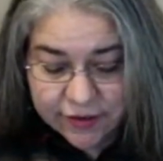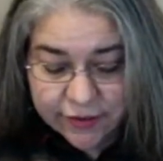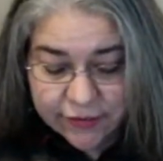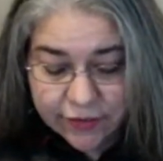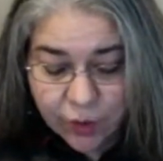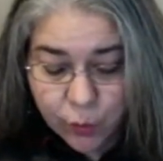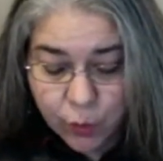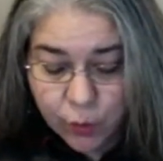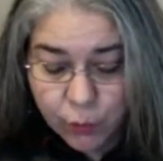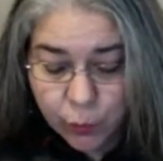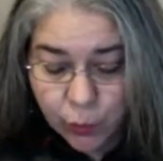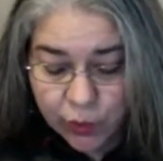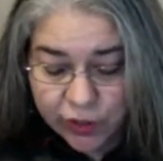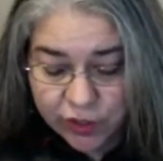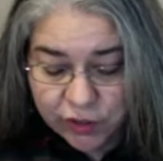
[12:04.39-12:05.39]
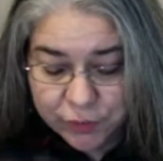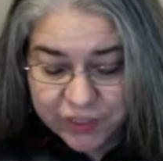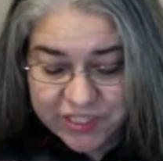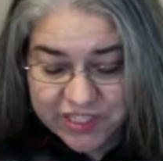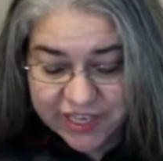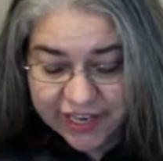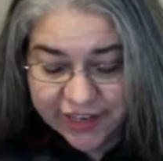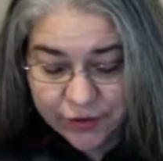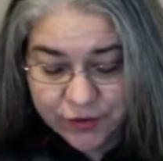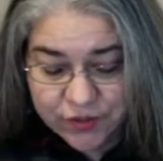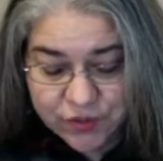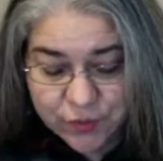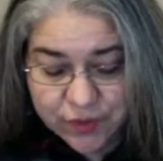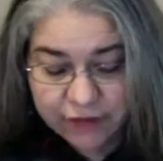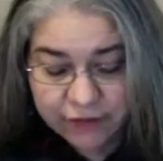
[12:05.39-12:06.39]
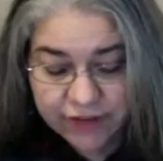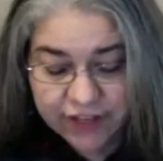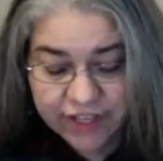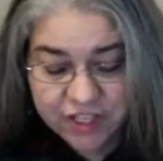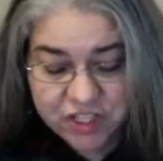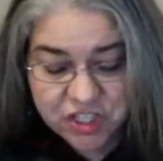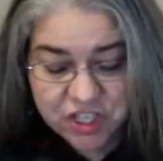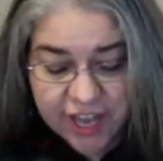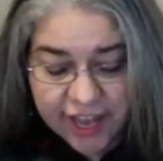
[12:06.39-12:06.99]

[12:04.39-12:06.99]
There were boiled potatoes with fish,